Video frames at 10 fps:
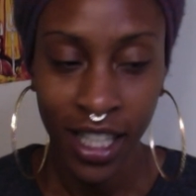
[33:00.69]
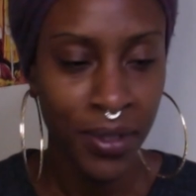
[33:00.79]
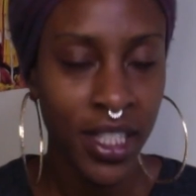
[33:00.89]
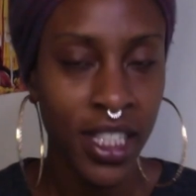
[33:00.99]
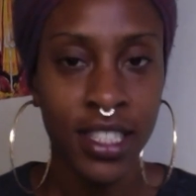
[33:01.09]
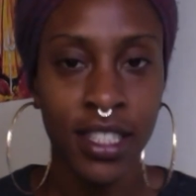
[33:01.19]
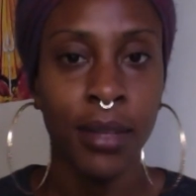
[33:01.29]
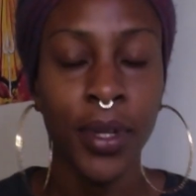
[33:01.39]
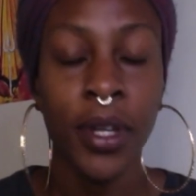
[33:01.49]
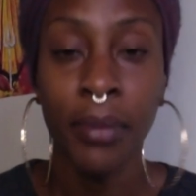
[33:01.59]
really is an
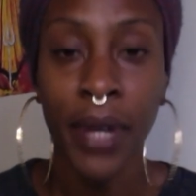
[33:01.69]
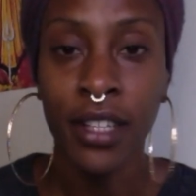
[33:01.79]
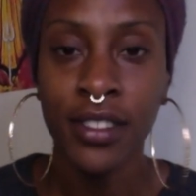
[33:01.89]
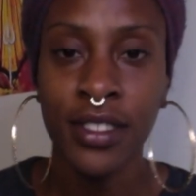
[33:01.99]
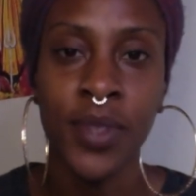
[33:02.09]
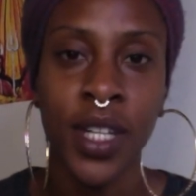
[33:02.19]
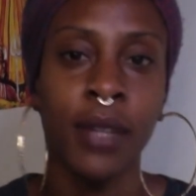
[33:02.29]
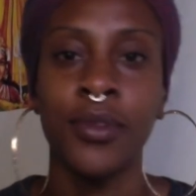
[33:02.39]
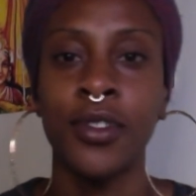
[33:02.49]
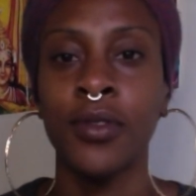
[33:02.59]
uphill battle
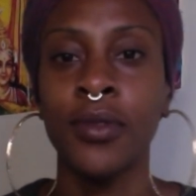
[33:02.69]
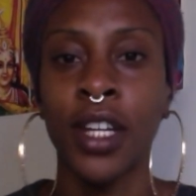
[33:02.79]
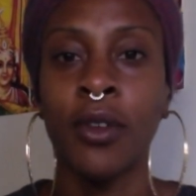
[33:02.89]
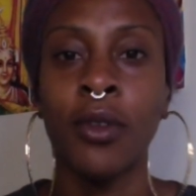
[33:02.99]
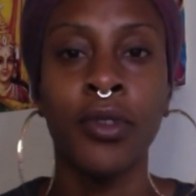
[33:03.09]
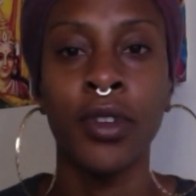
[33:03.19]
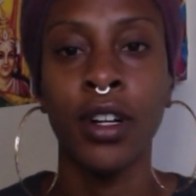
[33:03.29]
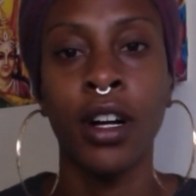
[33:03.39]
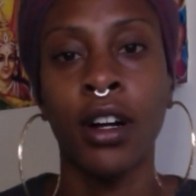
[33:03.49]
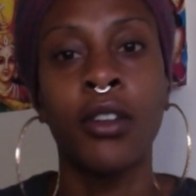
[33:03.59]
sometimes to get over
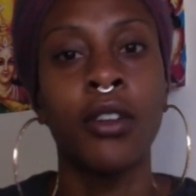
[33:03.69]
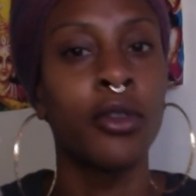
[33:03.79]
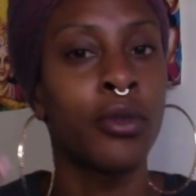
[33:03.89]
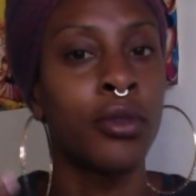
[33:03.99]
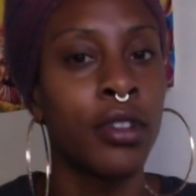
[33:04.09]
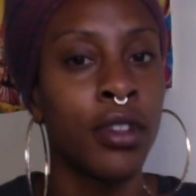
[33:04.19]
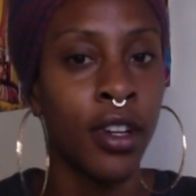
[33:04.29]
our own